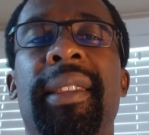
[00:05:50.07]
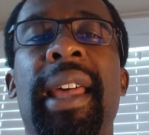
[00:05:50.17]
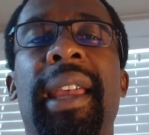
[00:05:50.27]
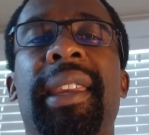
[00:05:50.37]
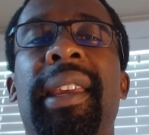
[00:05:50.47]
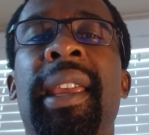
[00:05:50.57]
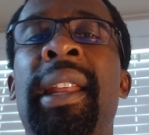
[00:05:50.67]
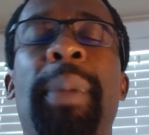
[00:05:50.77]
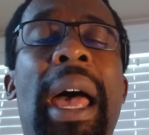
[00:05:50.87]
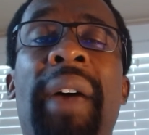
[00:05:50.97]
that can
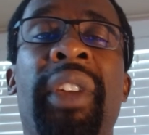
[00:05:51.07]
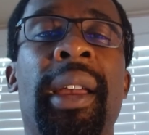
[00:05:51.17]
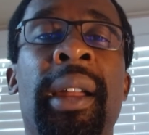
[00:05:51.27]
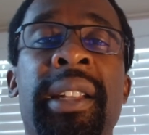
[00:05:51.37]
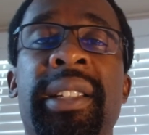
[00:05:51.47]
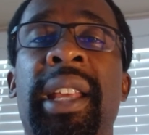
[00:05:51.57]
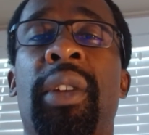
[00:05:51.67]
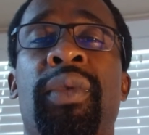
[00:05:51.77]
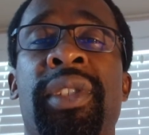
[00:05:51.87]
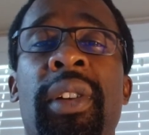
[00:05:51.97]
end up having
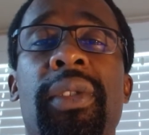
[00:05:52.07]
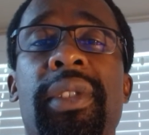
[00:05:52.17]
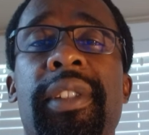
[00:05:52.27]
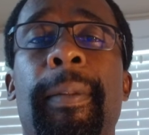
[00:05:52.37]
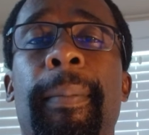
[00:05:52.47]
unintended results.